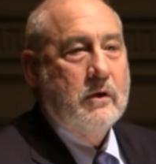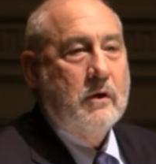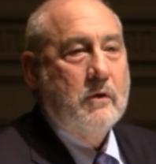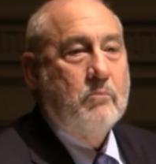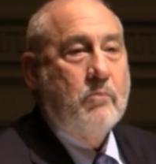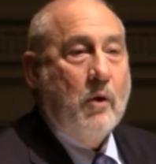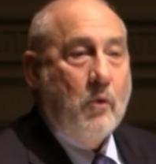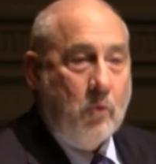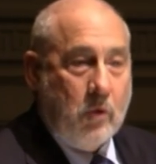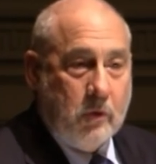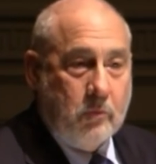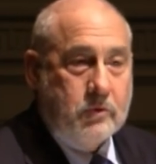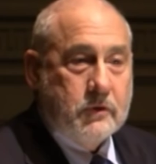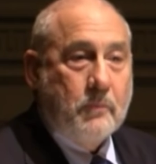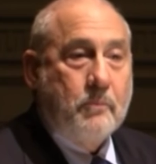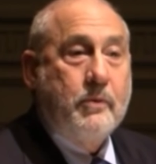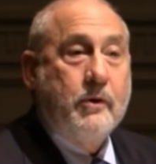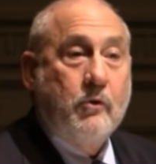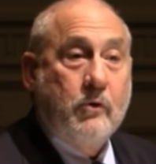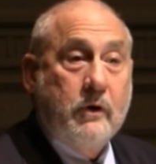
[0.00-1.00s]
but it was a
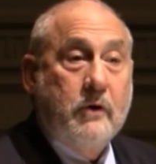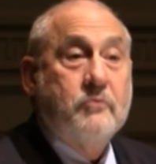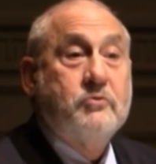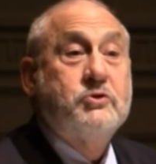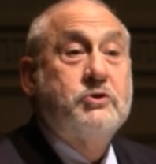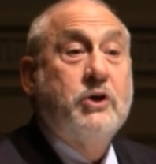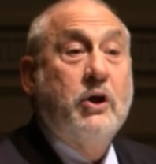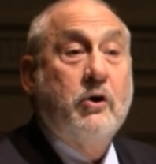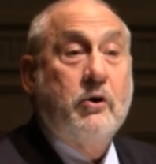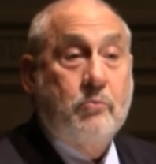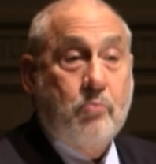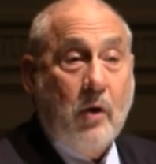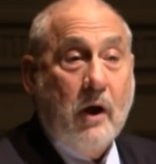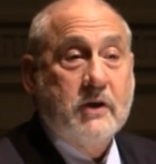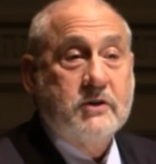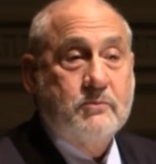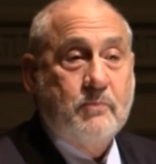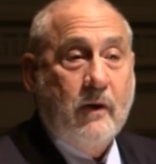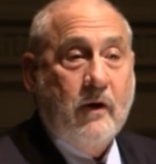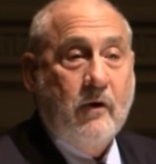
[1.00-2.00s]
period of shared
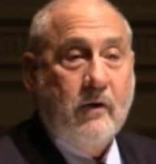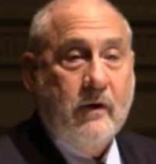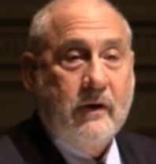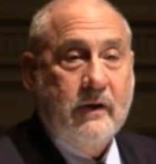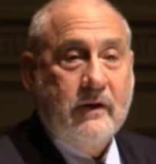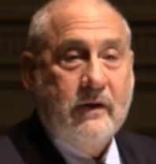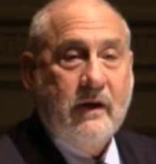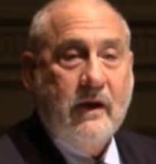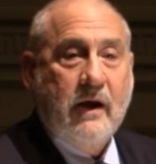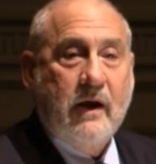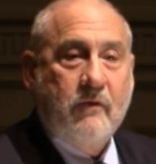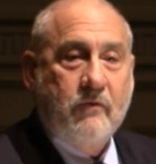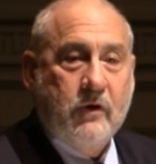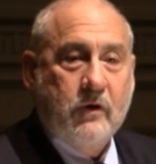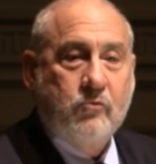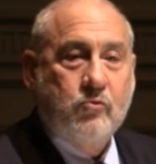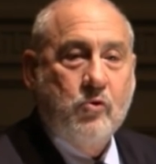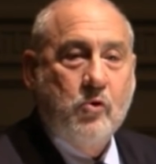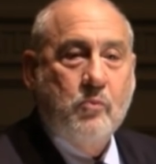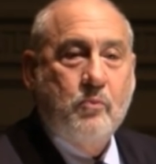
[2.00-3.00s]
prosperity. Every
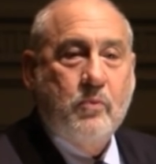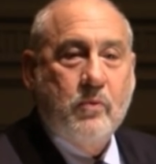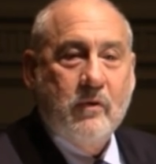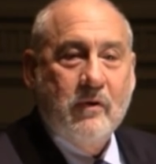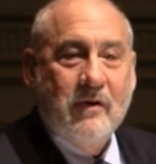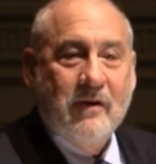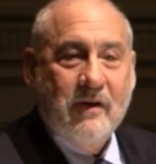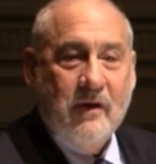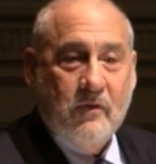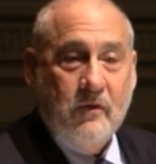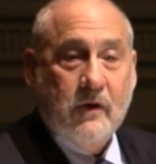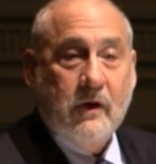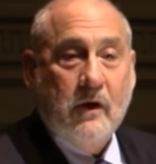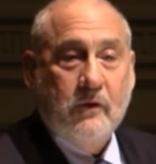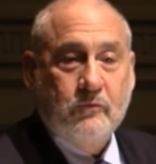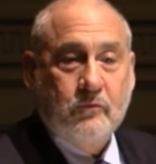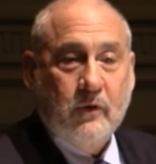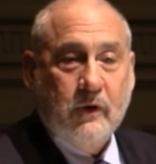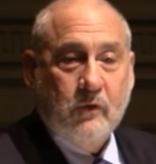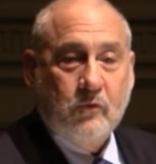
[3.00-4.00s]
group in the
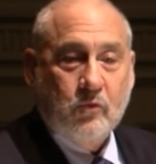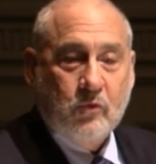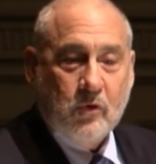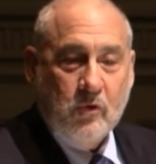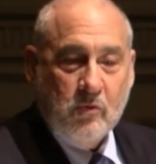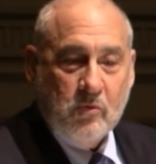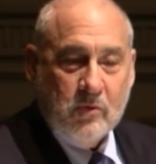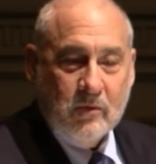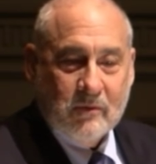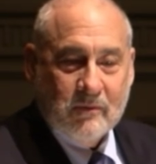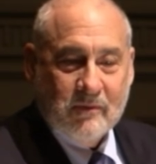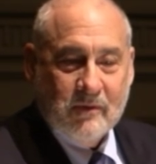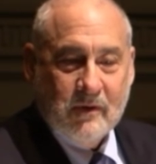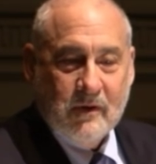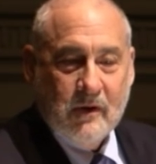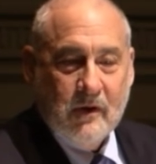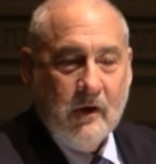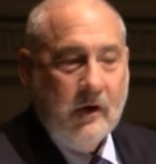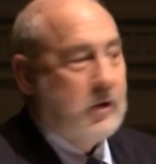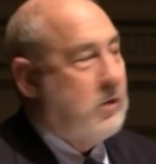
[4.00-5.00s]
country grew,
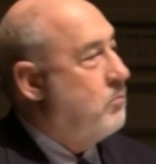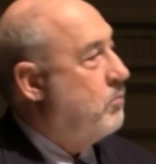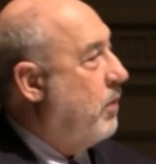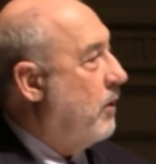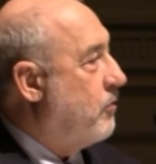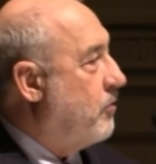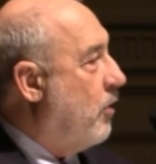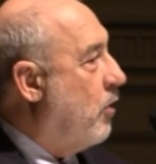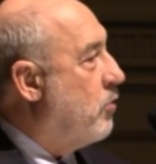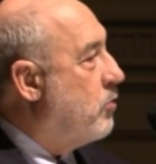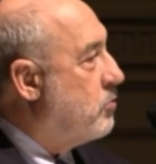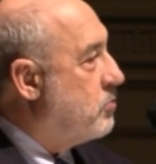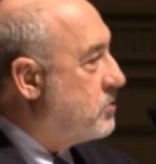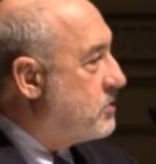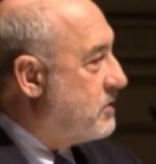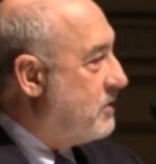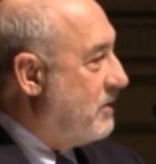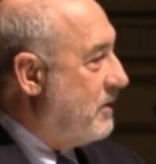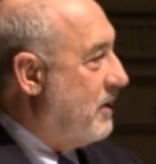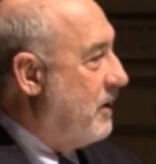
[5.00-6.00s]
but
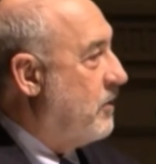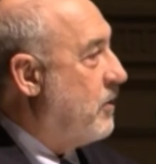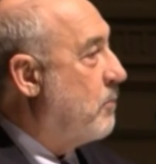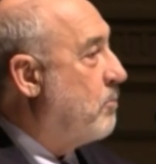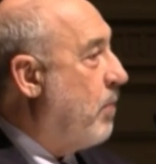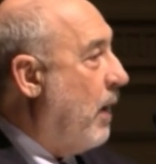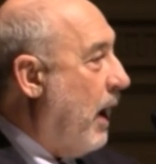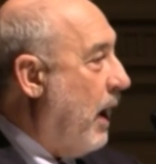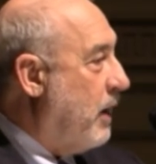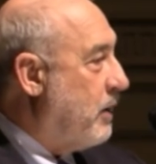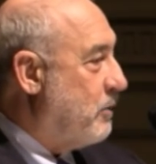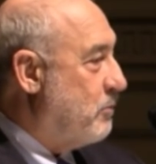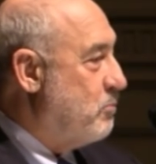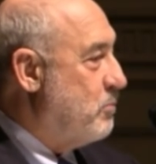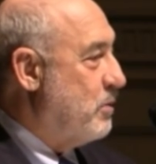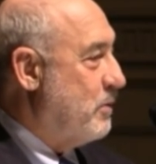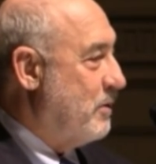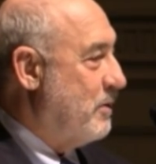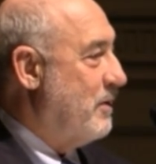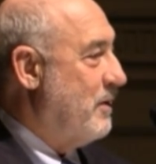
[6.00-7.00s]
those in the bottom
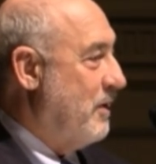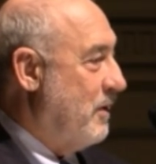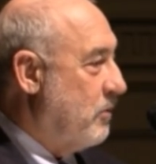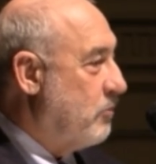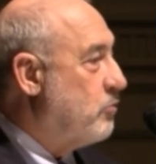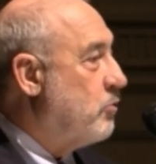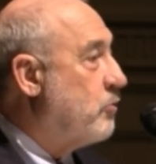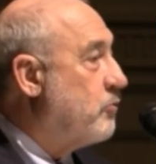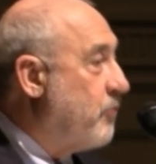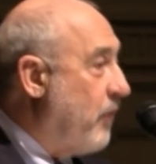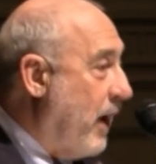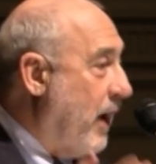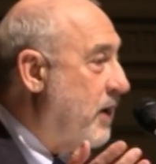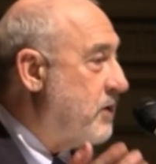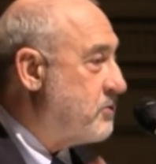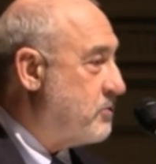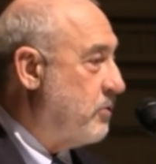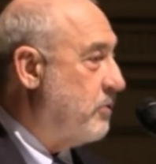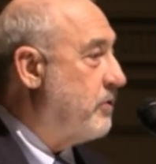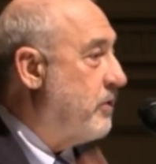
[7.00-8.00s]
grew
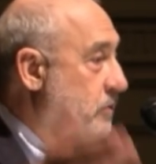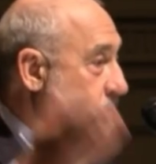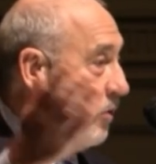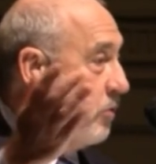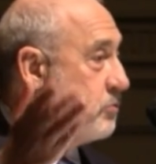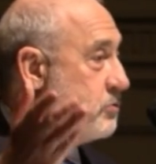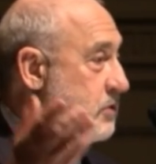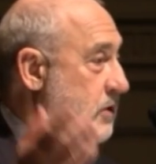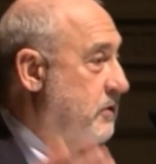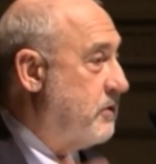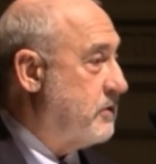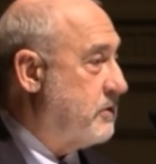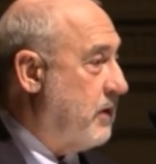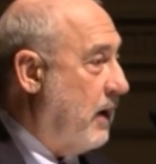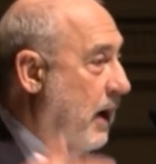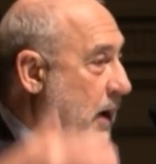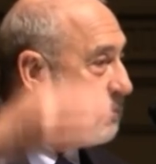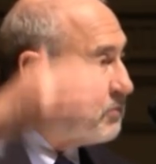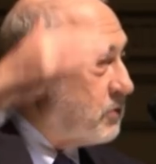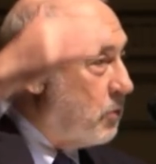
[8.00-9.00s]
faster than those at the
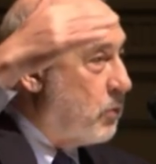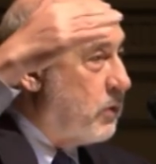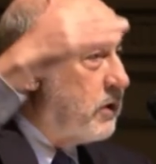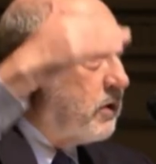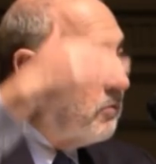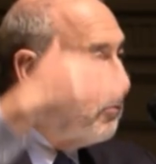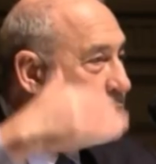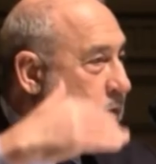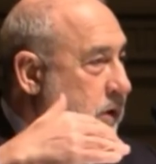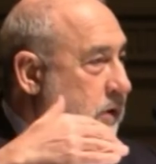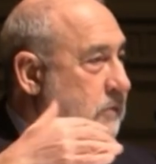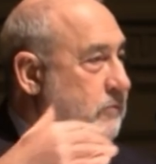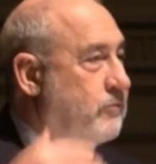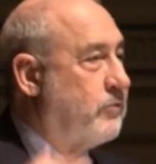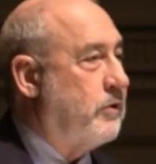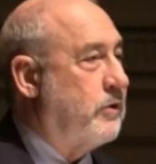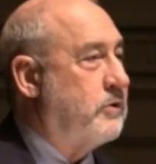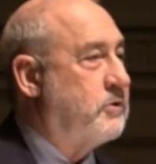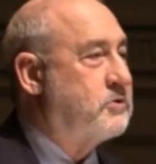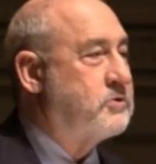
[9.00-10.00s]
top, so we, we
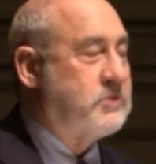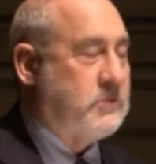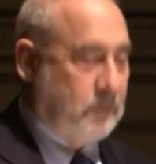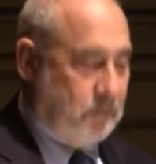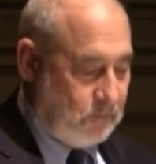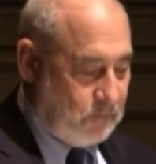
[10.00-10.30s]
converged.